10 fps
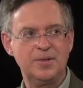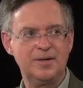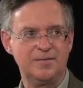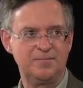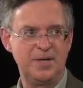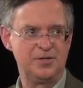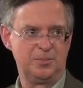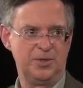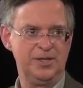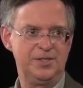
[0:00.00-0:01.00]
we hear of major
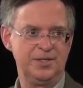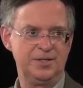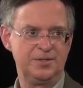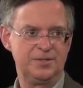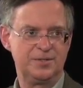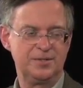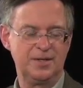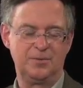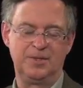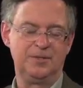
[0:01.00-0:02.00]
breaches, we